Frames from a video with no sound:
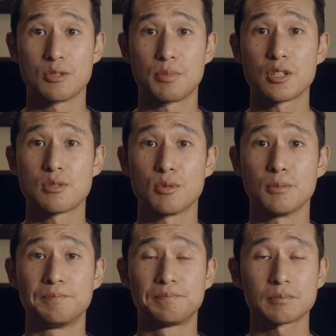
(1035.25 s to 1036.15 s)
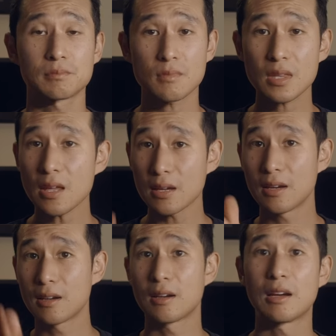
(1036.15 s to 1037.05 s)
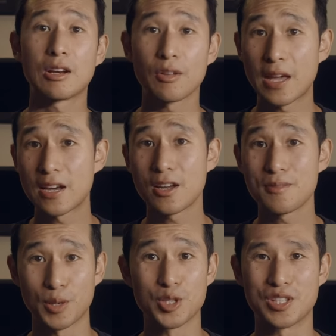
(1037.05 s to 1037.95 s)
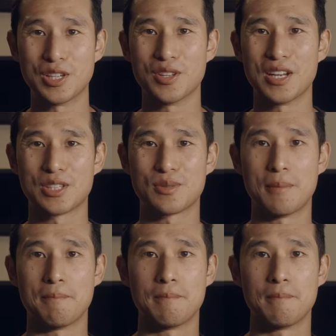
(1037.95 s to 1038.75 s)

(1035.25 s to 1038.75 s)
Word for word: as possible. And on that note, I'll see you on the next one.